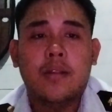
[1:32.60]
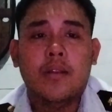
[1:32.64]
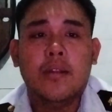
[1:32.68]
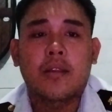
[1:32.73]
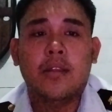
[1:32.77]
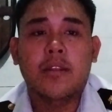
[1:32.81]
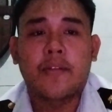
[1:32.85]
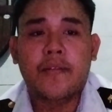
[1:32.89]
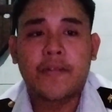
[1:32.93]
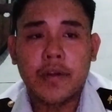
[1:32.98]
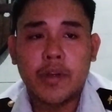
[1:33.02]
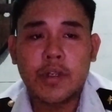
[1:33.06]

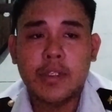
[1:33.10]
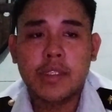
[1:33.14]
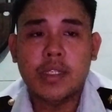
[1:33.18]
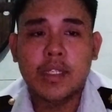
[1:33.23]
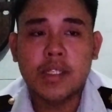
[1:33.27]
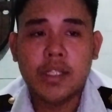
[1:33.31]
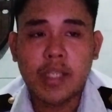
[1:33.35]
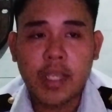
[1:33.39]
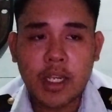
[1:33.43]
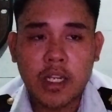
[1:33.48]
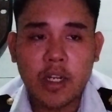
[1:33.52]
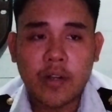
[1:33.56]
the first and
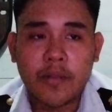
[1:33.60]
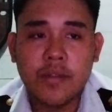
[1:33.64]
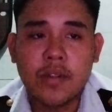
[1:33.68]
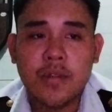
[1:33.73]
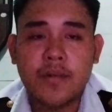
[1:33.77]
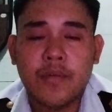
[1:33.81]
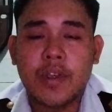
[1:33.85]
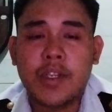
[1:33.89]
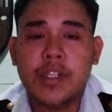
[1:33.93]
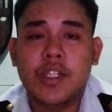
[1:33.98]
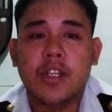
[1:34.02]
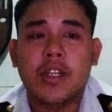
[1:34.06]
second
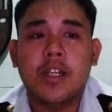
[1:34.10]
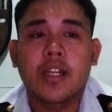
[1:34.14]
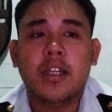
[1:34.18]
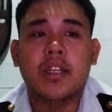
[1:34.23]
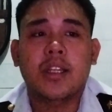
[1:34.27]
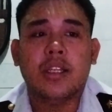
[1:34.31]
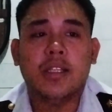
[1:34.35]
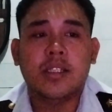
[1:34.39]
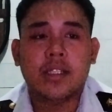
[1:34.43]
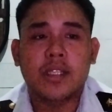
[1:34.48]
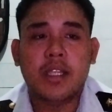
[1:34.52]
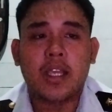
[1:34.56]
observation, and
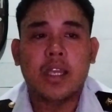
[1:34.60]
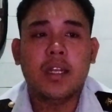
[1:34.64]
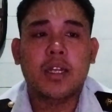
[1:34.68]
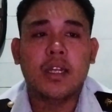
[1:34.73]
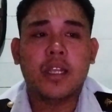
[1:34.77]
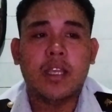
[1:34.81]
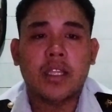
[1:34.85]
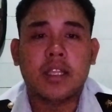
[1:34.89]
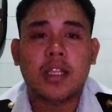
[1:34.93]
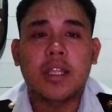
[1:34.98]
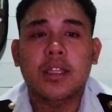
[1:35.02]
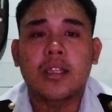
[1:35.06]
extend
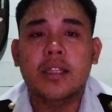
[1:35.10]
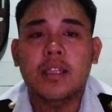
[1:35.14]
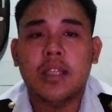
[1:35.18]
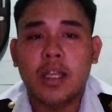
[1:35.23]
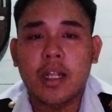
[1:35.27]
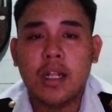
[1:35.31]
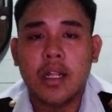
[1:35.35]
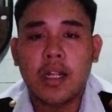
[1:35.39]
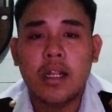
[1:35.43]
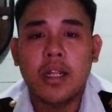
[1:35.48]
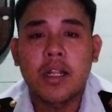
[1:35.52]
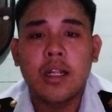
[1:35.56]
it
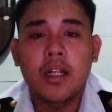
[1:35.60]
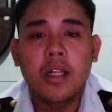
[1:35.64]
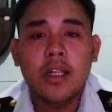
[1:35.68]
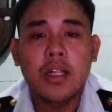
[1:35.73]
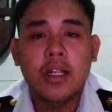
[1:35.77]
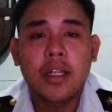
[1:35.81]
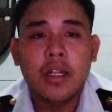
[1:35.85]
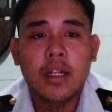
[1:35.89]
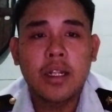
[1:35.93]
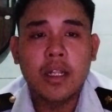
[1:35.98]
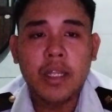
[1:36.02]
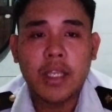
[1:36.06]
until
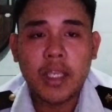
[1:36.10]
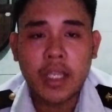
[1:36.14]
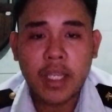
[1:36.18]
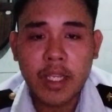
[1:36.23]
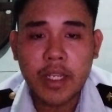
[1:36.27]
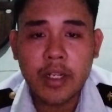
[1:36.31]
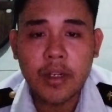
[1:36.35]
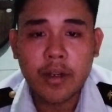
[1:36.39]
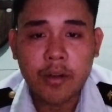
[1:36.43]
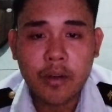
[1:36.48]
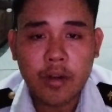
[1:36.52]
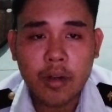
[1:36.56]

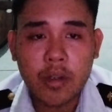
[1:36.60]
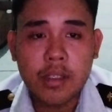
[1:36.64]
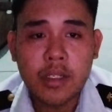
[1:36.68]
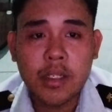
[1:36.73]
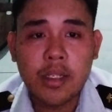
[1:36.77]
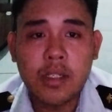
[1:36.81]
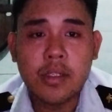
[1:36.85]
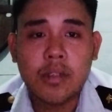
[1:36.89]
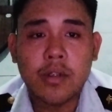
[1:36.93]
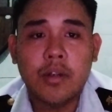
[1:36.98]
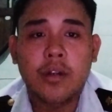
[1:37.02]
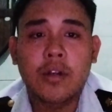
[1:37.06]
either
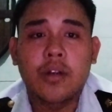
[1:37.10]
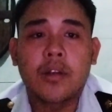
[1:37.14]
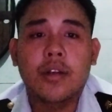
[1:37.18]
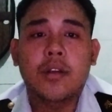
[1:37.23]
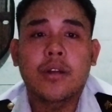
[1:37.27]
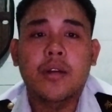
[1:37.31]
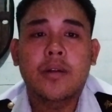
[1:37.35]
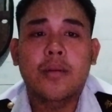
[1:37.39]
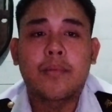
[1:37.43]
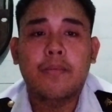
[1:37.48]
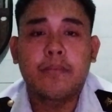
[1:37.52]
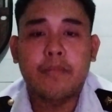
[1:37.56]
crosses or
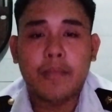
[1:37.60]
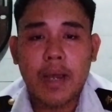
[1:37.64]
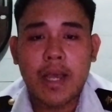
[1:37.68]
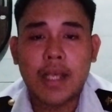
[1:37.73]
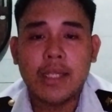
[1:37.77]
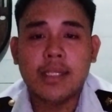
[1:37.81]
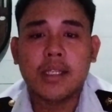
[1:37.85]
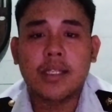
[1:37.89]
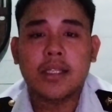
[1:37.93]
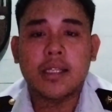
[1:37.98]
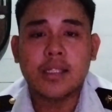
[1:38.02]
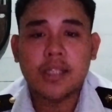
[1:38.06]

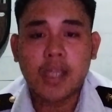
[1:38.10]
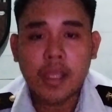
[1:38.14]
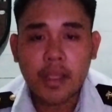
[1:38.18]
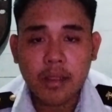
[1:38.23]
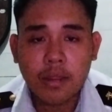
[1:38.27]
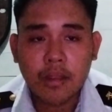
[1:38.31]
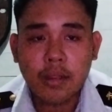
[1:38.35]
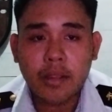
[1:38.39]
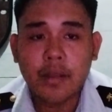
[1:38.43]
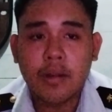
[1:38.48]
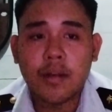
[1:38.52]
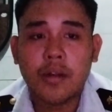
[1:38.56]
pass at the
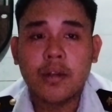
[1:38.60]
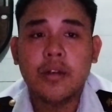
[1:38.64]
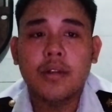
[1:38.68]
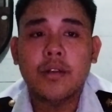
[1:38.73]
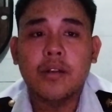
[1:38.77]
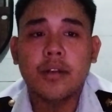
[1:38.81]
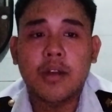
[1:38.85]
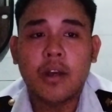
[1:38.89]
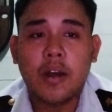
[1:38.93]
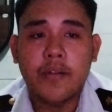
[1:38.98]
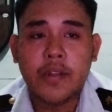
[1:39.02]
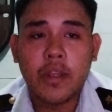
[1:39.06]
center
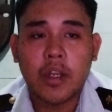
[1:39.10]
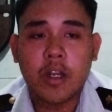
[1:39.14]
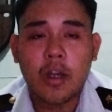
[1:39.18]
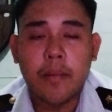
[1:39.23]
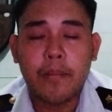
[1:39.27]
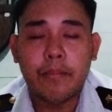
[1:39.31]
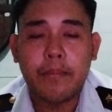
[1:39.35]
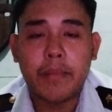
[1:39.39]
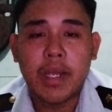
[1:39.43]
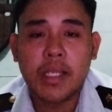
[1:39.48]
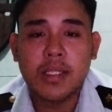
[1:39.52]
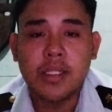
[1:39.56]
of the
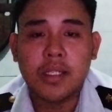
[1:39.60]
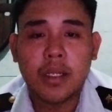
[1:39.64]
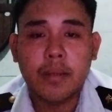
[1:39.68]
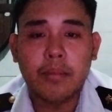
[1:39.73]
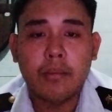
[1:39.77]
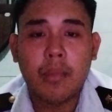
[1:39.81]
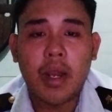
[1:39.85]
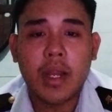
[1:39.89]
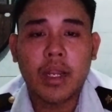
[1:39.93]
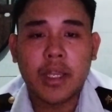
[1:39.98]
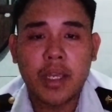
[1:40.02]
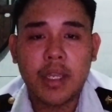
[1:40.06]
compass and
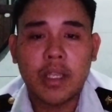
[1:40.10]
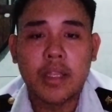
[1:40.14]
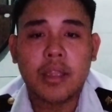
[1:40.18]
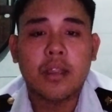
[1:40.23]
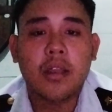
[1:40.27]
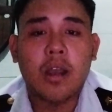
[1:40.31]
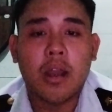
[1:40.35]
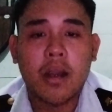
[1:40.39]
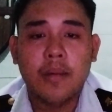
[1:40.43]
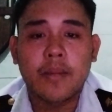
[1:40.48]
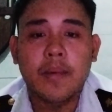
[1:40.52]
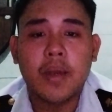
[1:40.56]
mark it
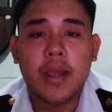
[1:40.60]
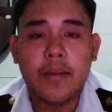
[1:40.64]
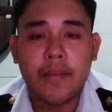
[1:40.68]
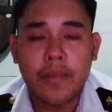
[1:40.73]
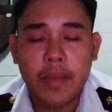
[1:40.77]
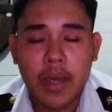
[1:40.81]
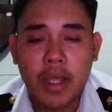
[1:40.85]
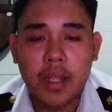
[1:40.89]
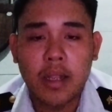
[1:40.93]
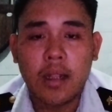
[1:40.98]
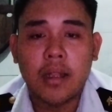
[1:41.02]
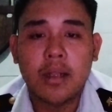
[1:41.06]

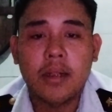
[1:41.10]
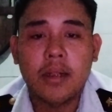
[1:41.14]
RML.